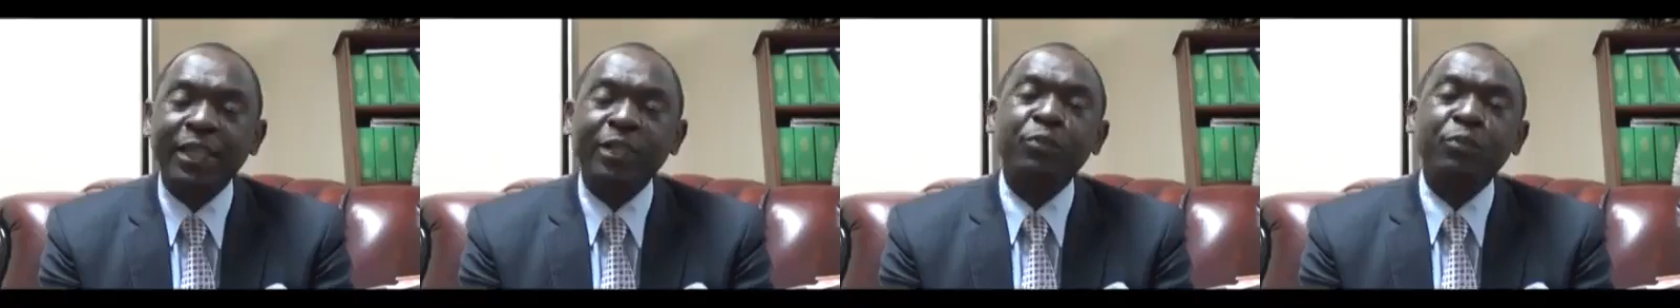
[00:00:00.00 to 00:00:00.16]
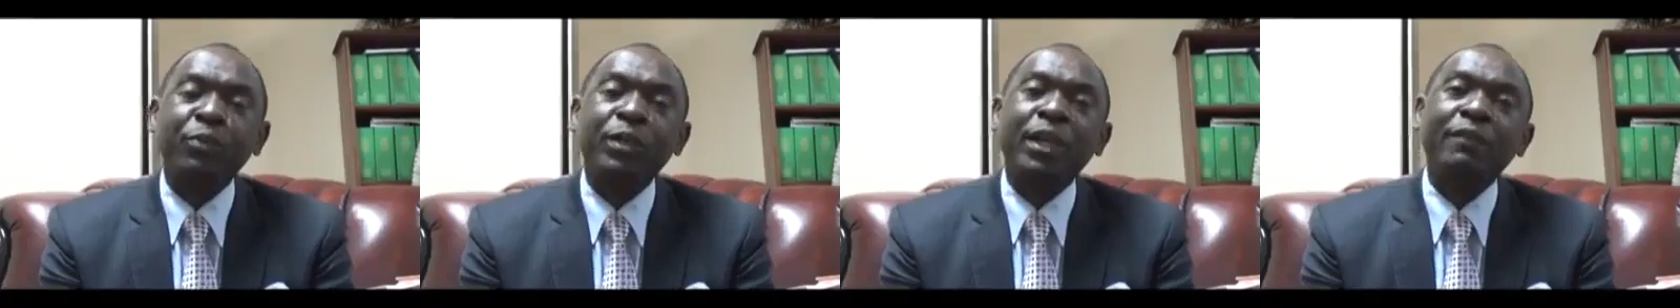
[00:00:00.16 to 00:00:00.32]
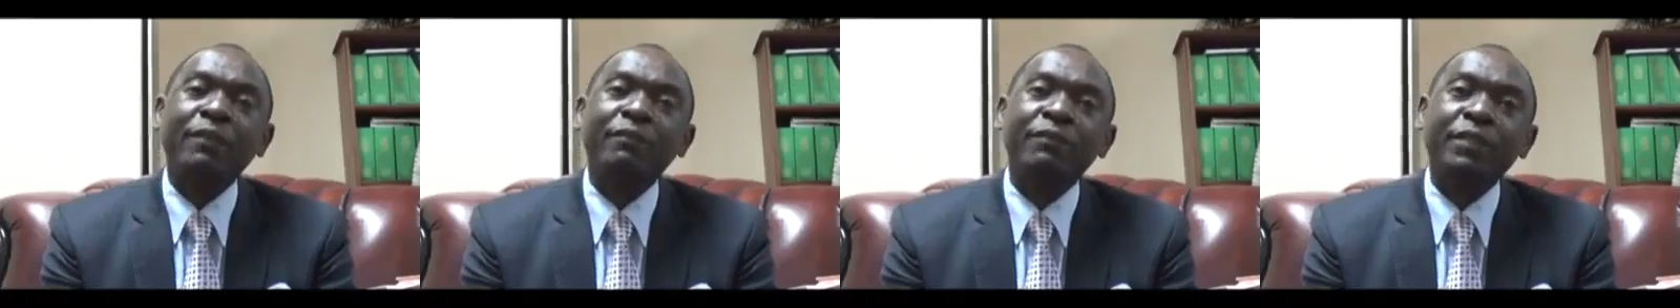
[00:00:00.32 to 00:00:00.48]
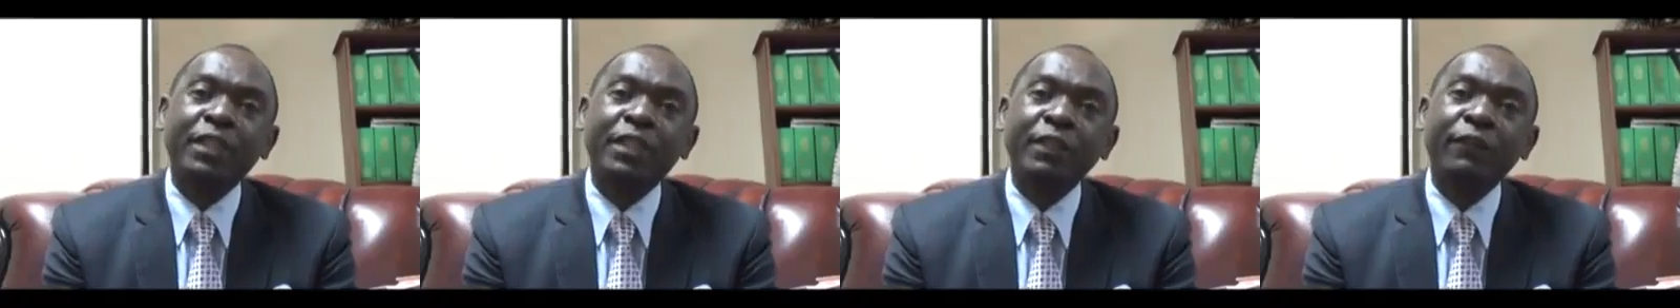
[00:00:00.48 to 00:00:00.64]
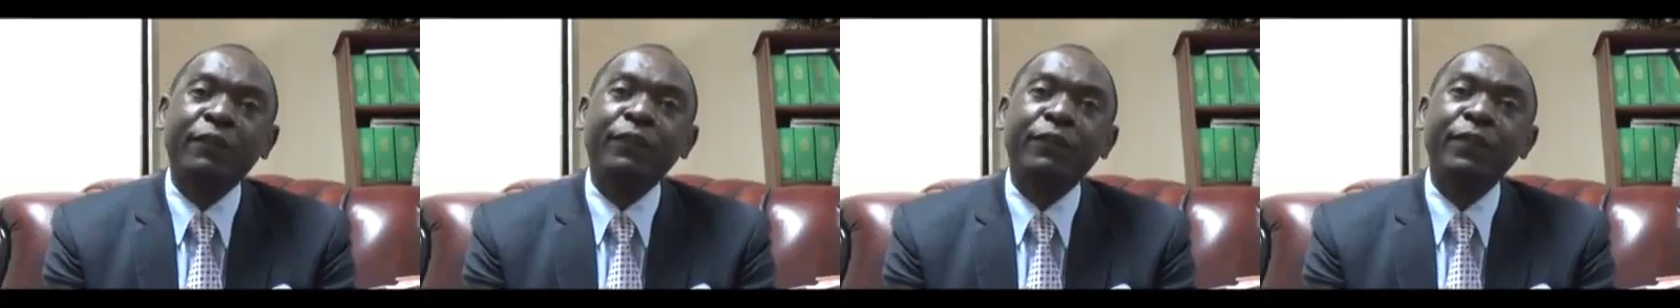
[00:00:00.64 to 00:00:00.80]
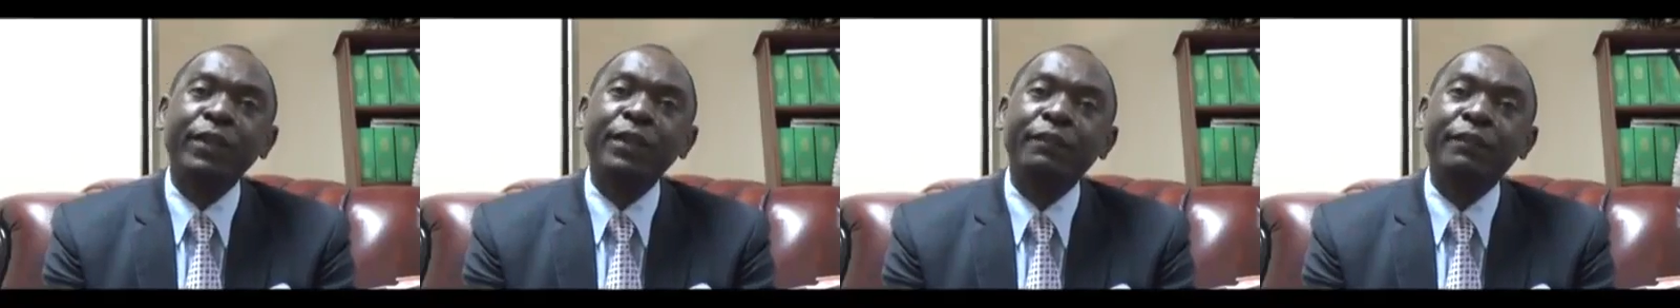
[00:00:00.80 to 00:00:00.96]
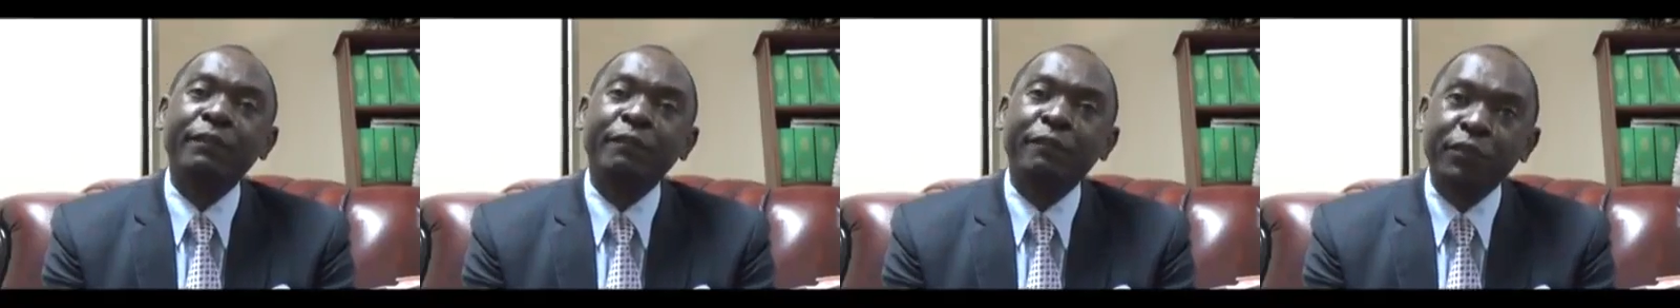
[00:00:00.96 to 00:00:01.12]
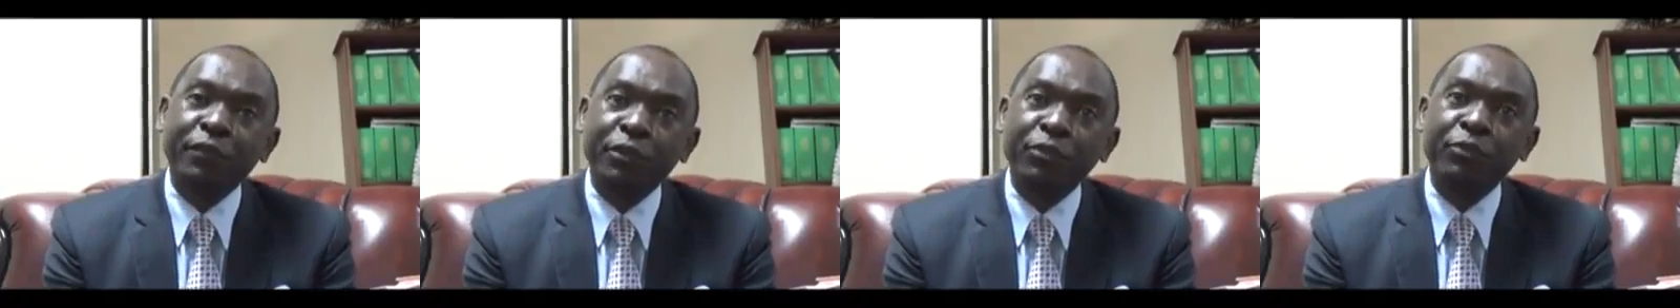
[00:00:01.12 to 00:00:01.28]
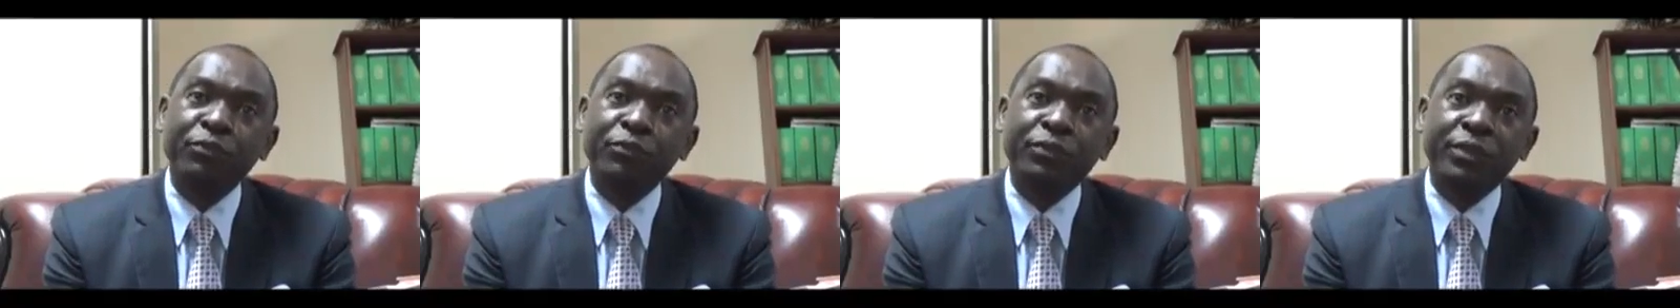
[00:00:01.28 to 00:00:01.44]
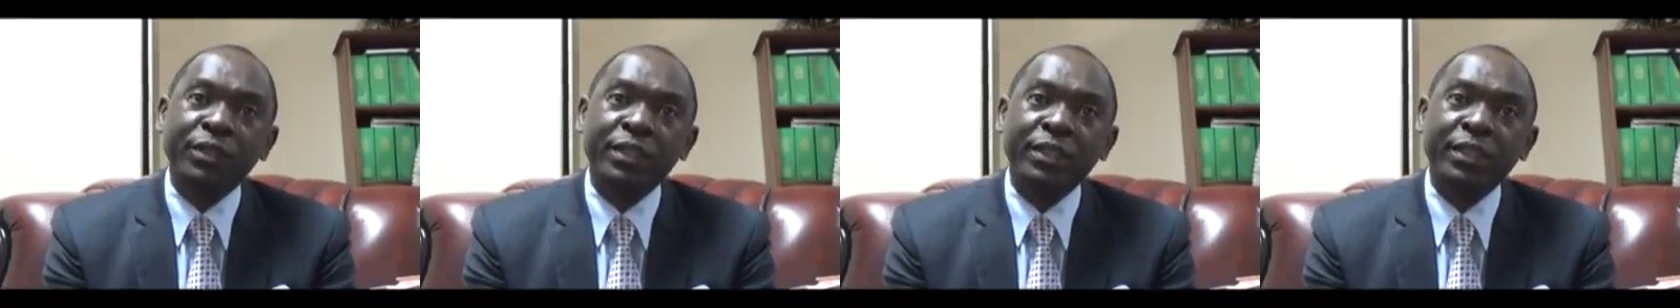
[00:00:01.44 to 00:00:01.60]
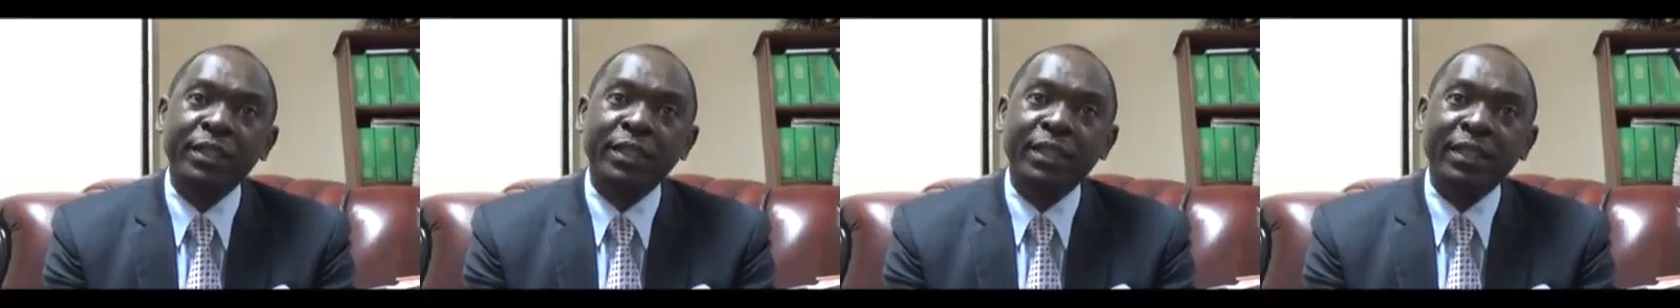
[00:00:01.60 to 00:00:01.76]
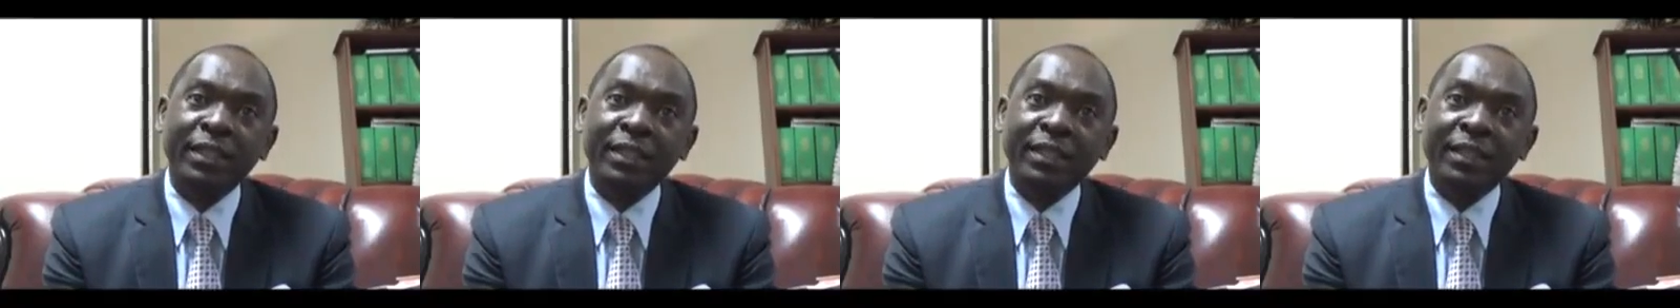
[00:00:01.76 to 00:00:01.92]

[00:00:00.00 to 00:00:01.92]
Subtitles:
that we have different views